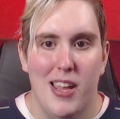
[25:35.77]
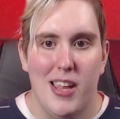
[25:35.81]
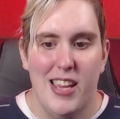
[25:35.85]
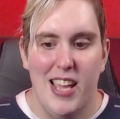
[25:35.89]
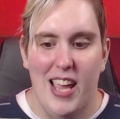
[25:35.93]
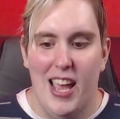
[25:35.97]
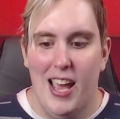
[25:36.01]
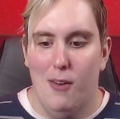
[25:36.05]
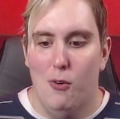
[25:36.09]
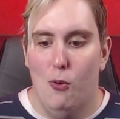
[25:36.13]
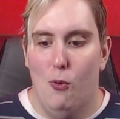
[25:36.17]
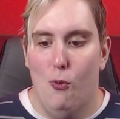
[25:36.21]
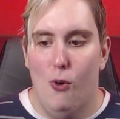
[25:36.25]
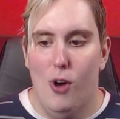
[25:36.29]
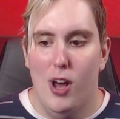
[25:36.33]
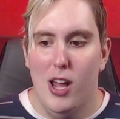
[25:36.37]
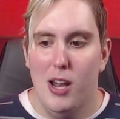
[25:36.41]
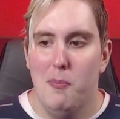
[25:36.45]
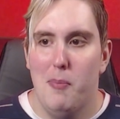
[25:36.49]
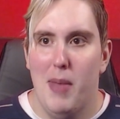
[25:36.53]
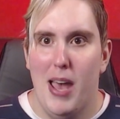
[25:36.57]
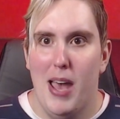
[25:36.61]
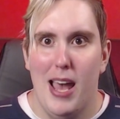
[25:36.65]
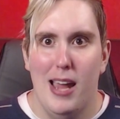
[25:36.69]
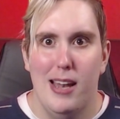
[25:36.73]
And they have
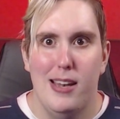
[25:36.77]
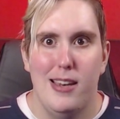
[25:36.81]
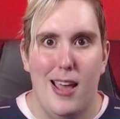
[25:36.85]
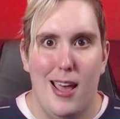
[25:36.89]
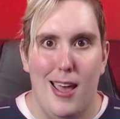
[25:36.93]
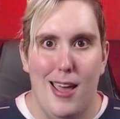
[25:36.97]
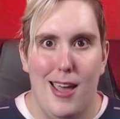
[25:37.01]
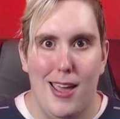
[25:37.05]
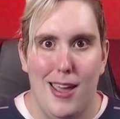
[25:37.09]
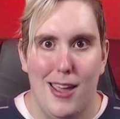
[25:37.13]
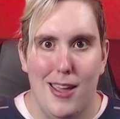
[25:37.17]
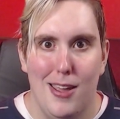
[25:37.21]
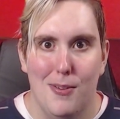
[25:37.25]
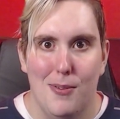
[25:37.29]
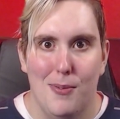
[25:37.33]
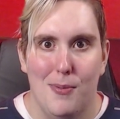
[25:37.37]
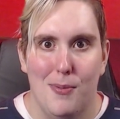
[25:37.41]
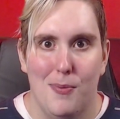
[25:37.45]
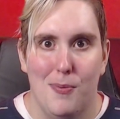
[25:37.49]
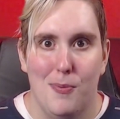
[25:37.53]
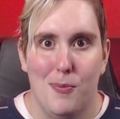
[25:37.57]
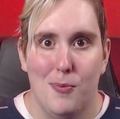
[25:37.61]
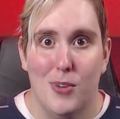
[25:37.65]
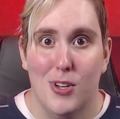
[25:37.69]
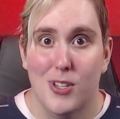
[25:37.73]
one bad day
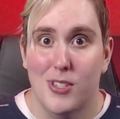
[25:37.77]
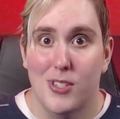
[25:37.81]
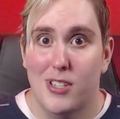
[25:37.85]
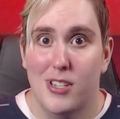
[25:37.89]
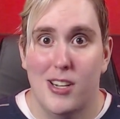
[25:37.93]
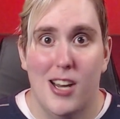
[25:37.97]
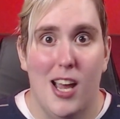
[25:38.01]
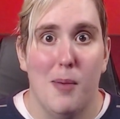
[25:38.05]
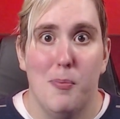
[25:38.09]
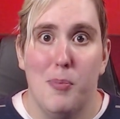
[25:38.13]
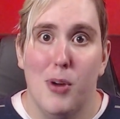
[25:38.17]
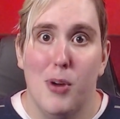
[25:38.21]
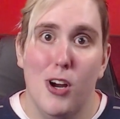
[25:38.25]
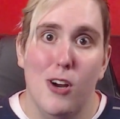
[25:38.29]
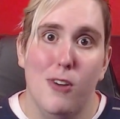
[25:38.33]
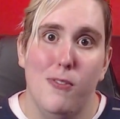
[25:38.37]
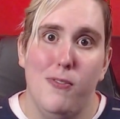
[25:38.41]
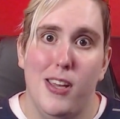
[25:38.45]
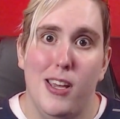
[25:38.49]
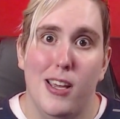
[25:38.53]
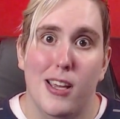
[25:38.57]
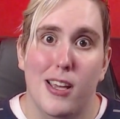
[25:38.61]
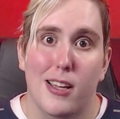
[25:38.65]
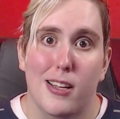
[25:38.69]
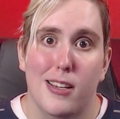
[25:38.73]
because they're not
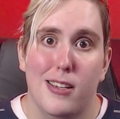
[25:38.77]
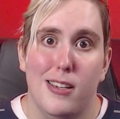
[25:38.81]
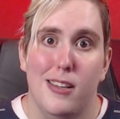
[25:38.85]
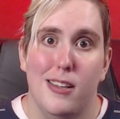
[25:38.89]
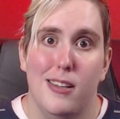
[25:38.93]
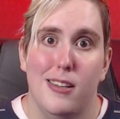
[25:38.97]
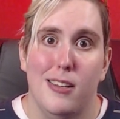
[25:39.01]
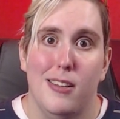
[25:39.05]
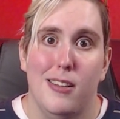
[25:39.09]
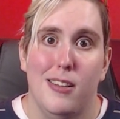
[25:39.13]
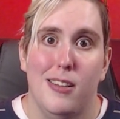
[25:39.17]
perfect,